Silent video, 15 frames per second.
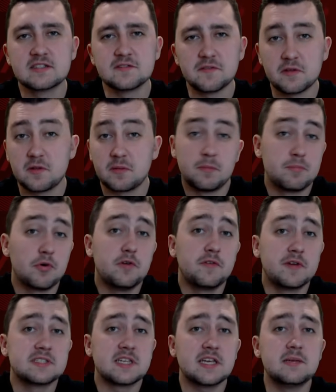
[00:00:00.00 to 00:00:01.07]

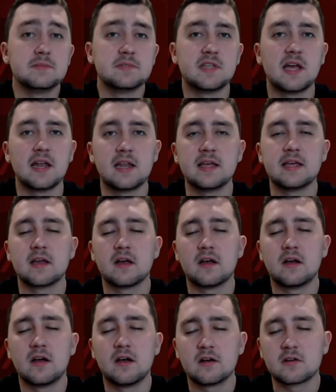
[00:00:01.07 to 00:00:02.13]
teams in that league
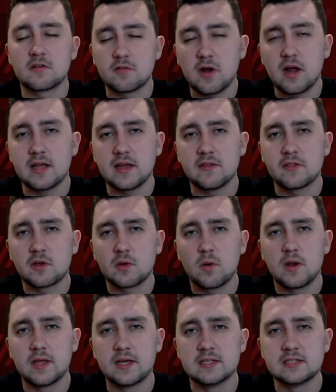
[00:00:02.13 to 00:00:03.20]
are great, and the
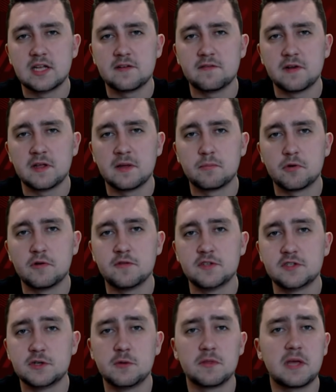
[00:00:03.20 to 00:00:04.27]
quality is definitely
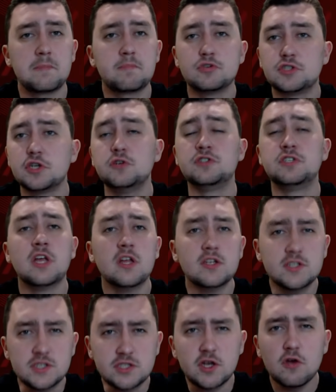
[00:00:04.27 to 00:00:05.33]
improving too. And they produce
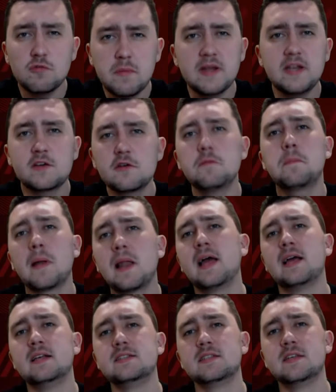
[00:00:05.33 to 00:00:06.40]
so many good
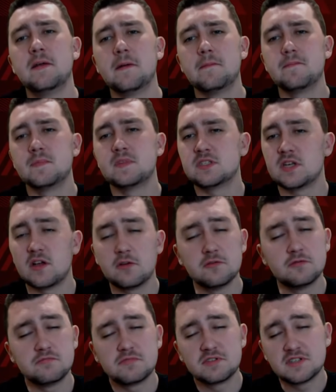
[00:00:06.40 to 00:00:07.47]
players.
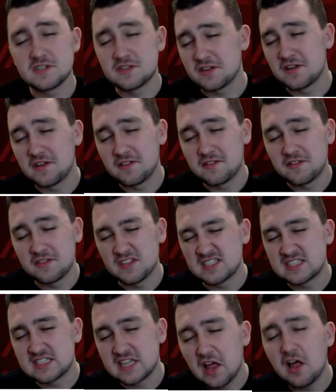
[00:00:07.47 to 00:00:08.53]
So the
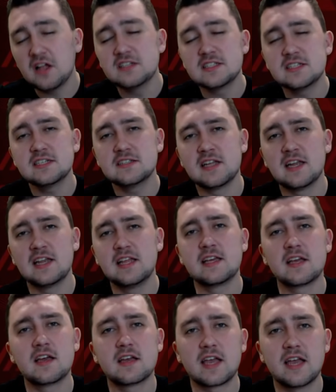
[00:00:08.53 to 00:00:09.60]
slander that
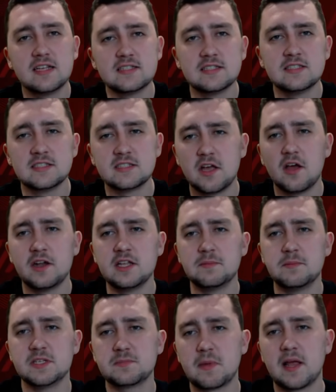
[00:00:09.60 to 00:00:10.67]
Liga gets is certainly
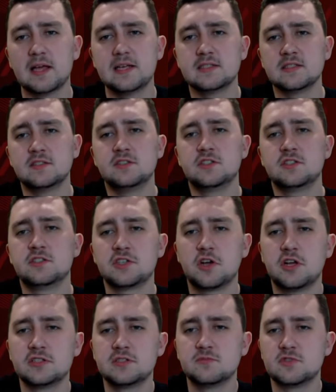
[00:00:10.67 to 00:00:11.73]
misplaced, and you should
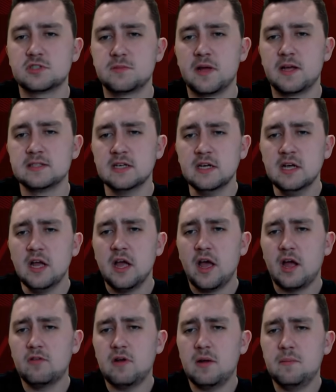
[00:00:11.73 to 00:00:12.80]
show it some respect.
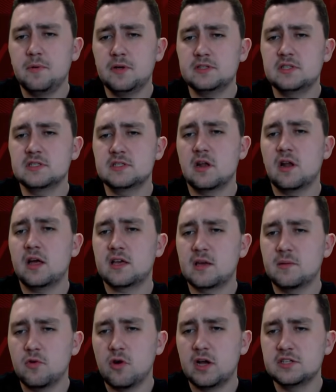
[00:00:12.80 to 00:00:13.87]
Ramper says, I like
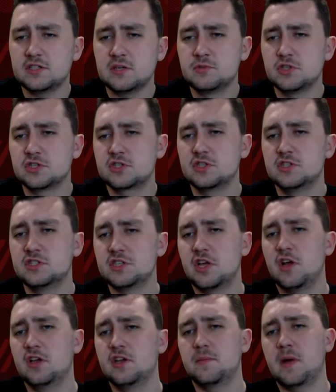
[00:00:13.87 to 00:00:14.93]
Guimaraes. I'm just
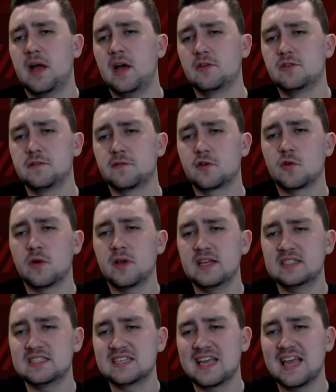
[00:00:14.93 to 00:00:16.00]
concerned about how difficult it
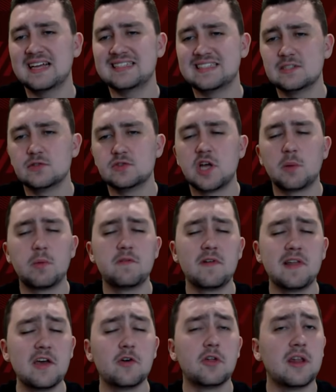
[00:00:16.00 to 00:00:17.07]
is to get a deal done with
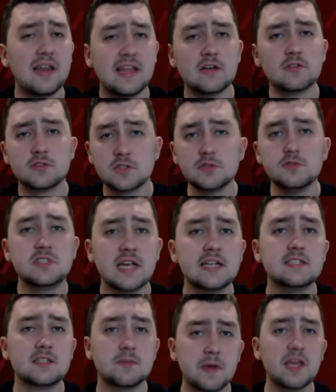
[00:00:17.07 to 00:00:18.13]
Lyon. And Lyon do
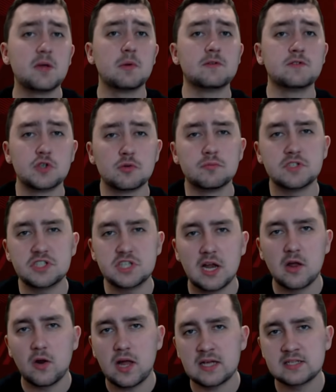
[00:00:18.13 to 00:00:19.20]
tend to be, with
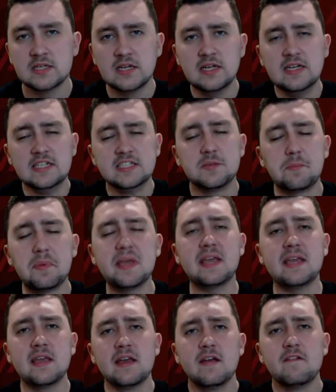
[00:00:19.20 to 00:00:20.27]
Jean-Michel Aulas, to
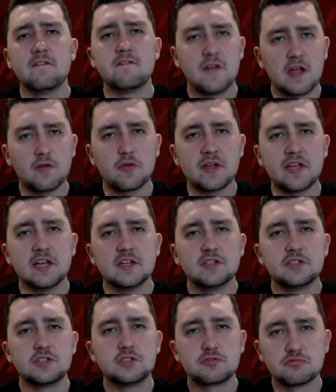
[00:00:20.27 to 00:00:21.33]
be very
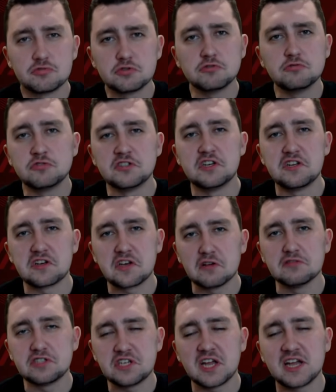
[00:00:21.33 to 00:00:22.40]
shrewd
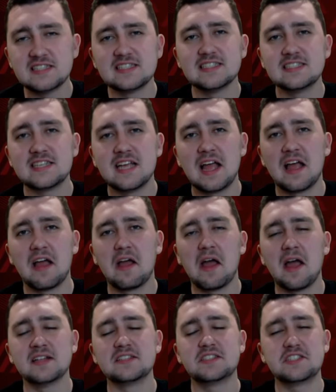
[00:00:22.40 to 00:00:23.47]
negotiators.
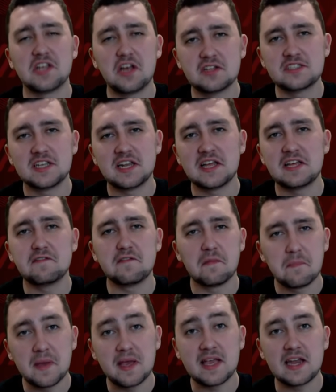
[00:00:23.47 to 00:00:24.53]
And certainly for
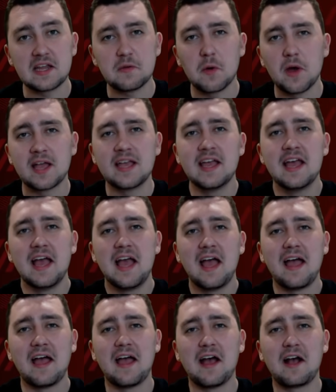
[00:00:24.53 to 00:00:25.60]
me anyway,
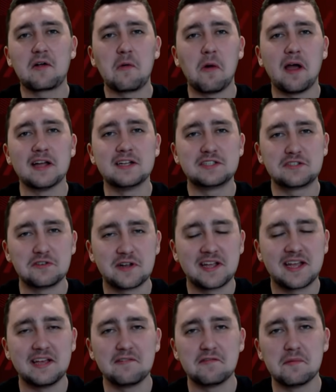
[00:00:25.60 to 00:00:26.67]
are quite
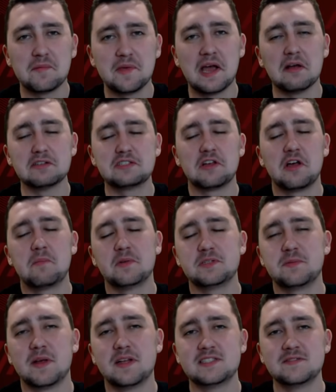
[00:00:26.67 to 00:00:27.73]
tricky from the outside
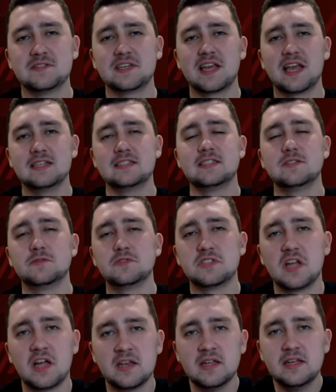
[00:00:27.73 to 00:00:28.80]
perspective to get deals
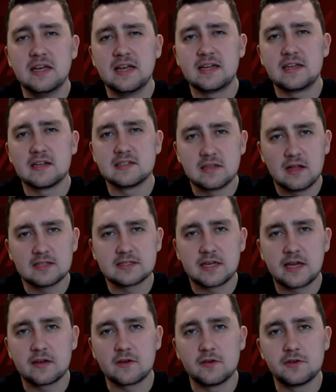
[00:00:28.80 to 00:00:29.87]
done. He does like to
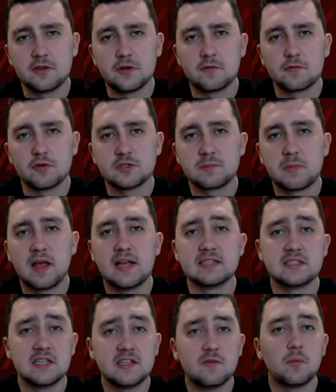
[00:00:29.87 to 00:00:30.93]
get a good deal for his
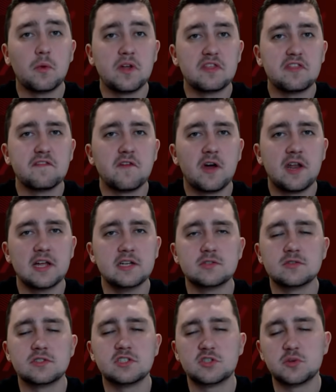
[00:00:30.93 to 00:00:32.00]
players. And even with the
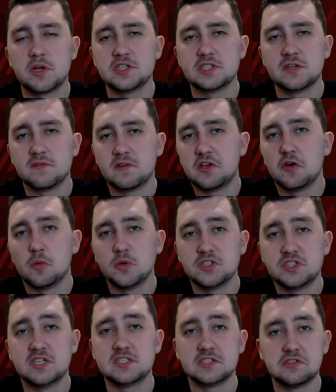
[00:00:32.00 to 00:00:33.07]
financial situation of Lyon,
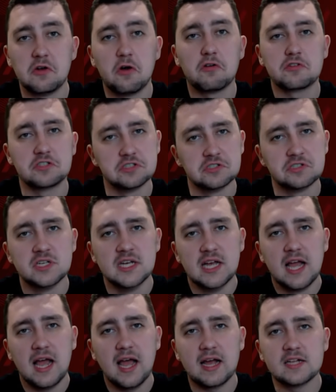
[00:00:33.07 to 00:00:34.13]
which is not good
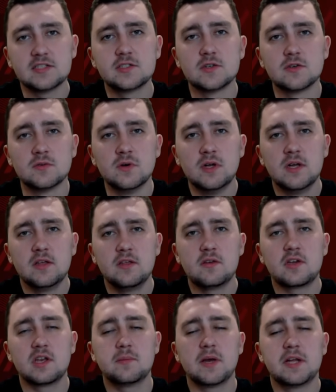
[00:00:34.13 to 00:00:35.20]
at all,
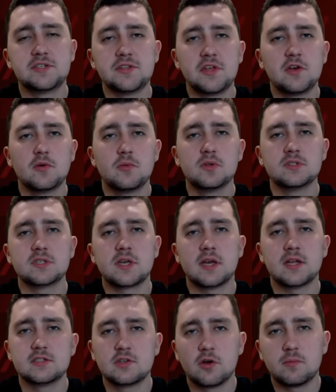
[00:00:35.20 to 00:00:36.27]
you can imagine that he'll want to
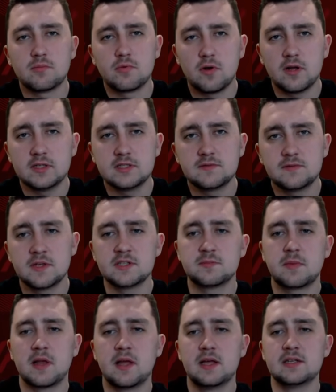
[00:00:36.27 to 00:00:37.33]
get top price for his
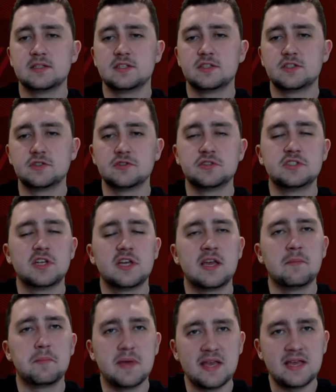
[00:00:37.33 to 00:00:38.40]
players should
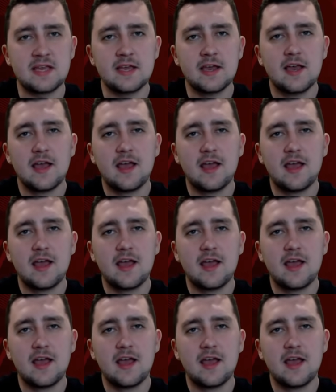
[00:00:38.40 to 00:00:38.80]
it be